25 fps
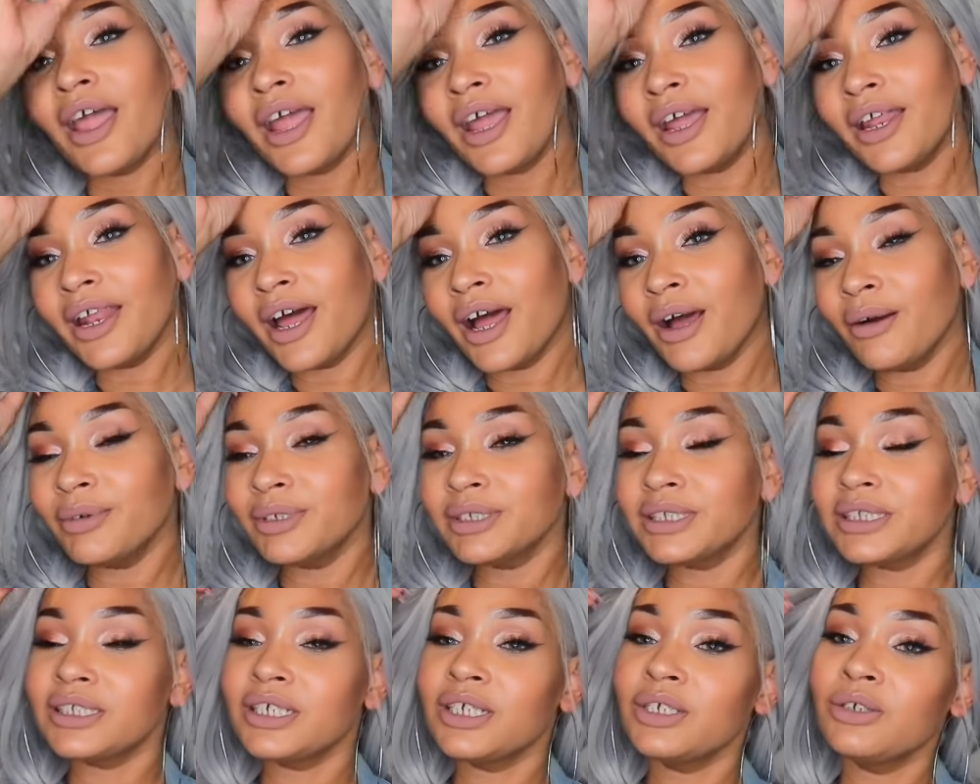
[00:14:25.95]
And I
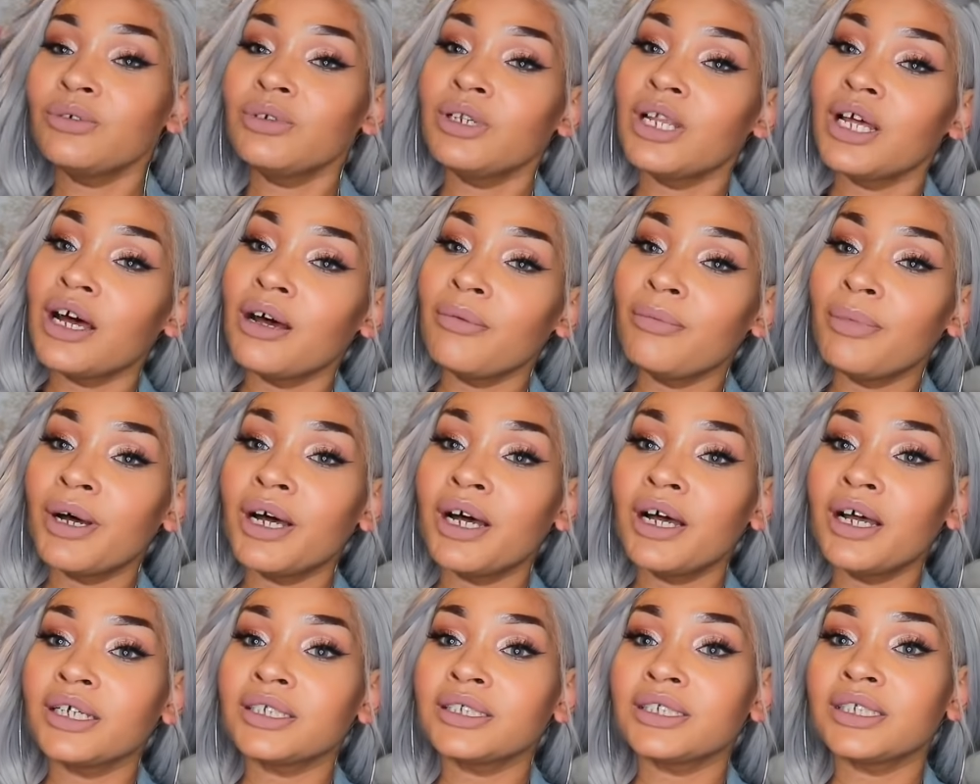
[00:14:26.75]
will see you, love
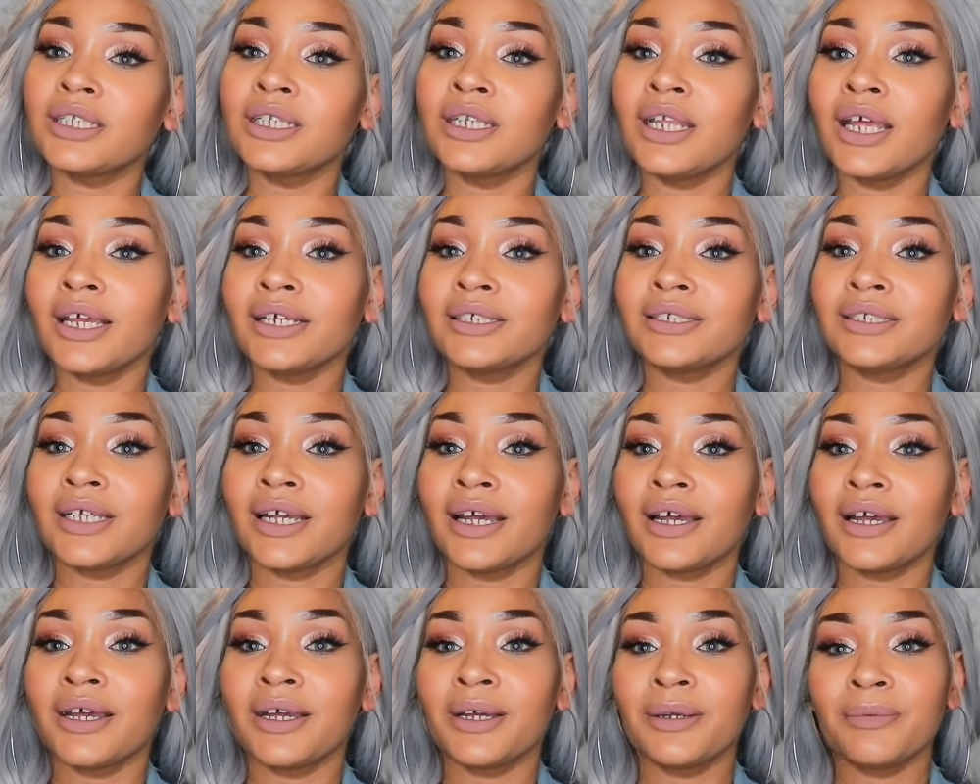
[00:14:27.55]
bugs, next
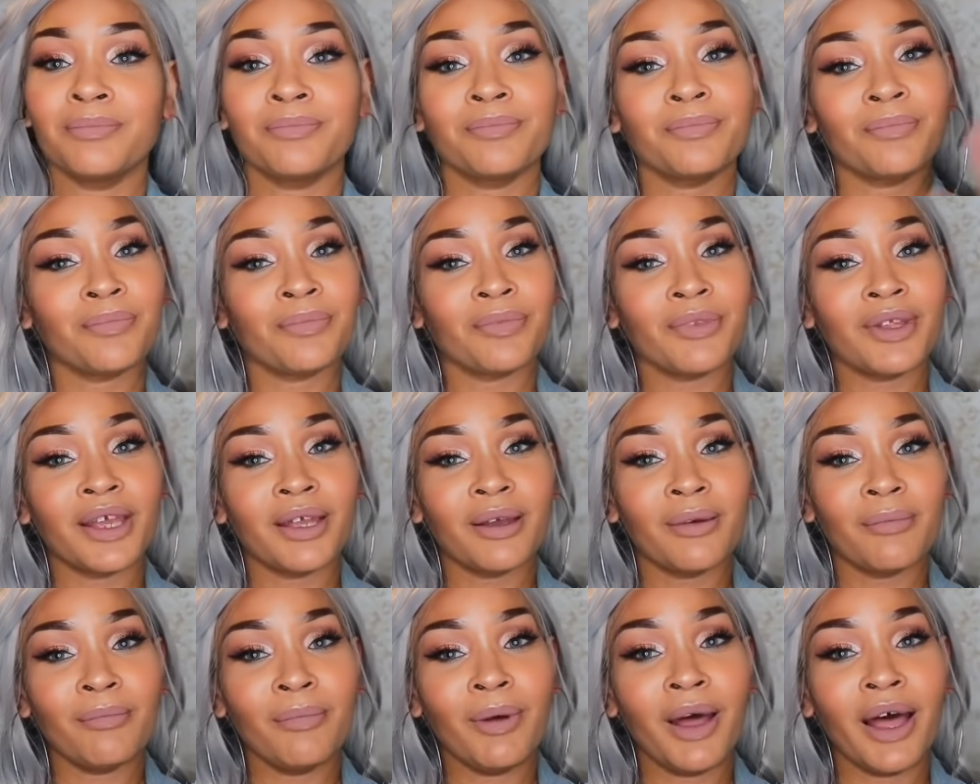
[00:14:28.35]
time.
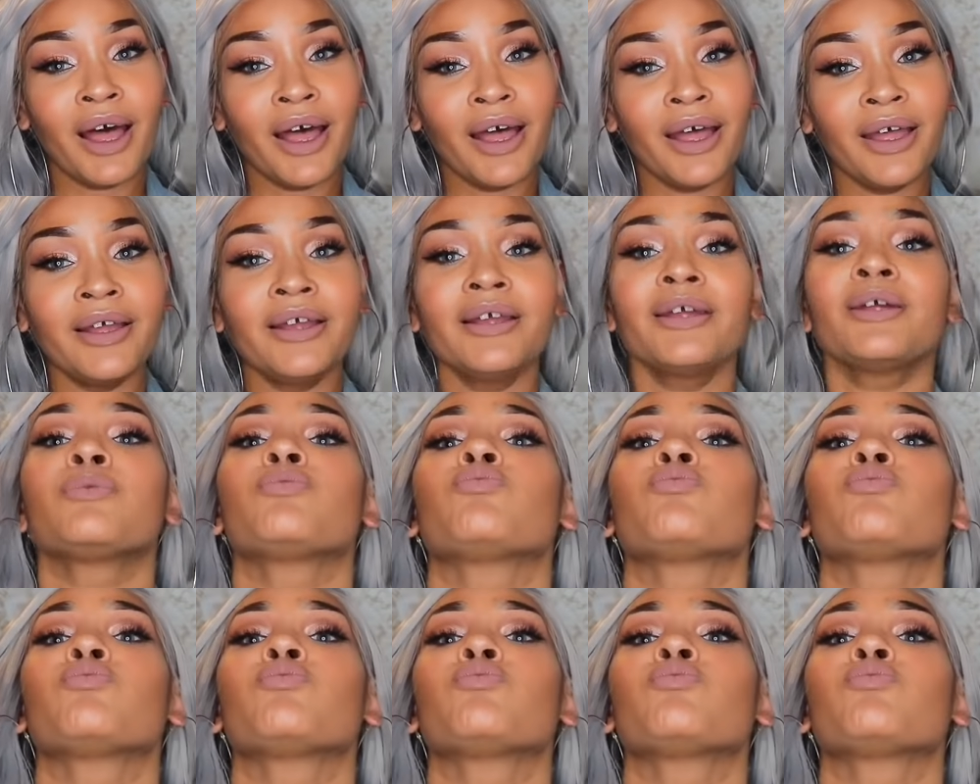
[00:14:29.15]
Bye.